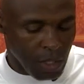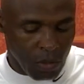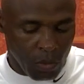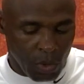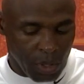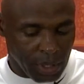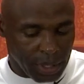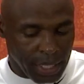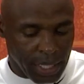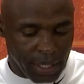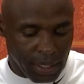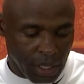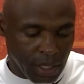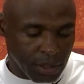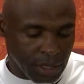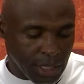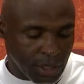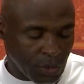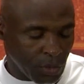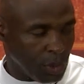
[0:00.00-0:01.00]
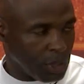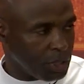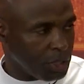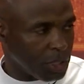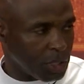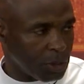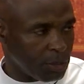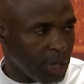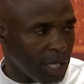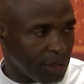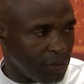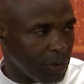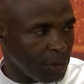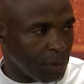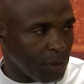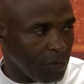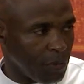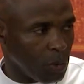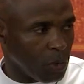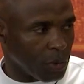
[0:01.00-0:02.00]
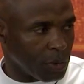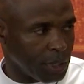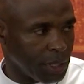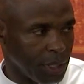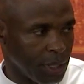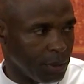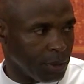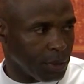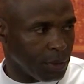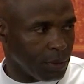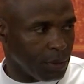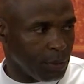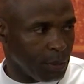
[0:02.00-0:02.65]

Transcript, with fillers: Well, uh, that's what you expect from the full team, though.